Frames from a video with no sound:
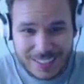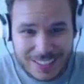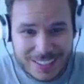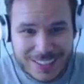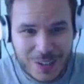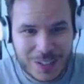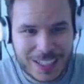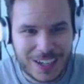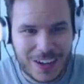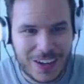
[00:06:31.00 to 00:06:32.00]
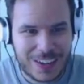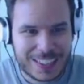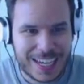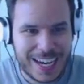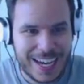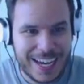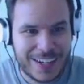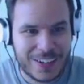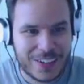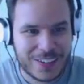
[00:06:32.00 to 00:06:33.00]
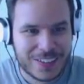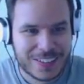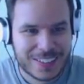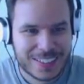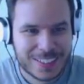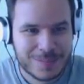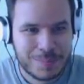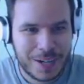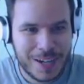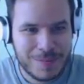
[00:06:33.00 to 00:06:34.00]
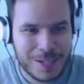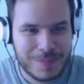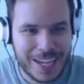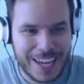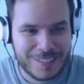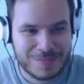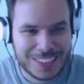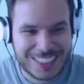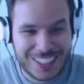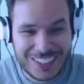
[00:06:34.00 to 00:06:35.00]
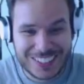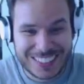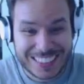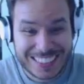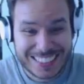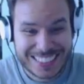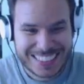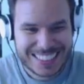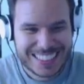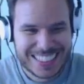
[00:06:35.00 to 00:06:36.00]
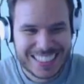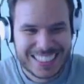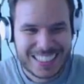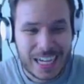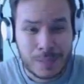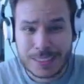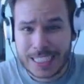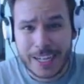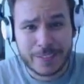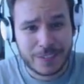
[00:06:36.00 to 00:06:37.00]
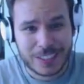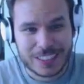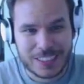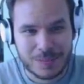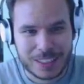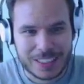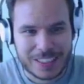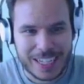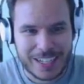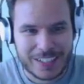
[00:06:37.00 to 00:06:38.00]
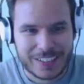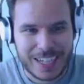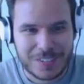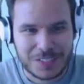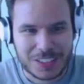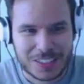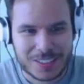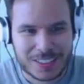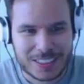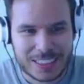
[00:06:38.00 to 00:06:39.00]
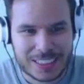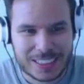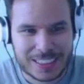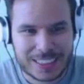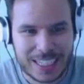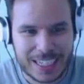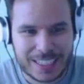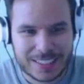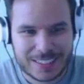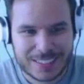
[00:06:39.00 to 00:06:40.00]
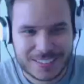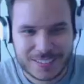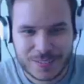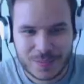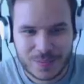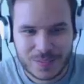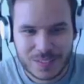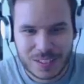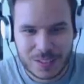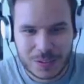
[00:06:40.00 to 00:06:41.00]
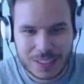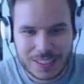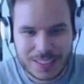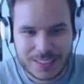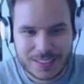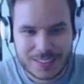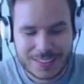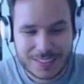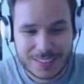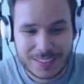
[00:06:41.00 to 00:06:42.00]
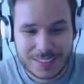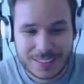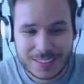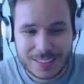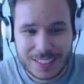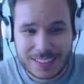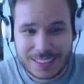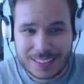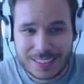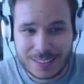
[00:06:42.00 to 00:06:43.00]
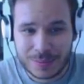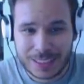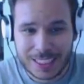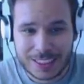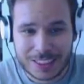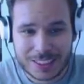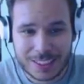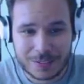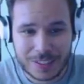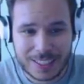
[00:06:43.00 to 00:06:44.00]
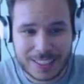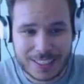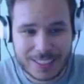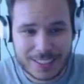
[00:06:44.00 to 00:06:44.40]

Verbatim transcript: Going all out. primeape and Machoke? I'm scared for the gym leader now, after seeing this guy. Low key. That's that's some sketchy stuff right there.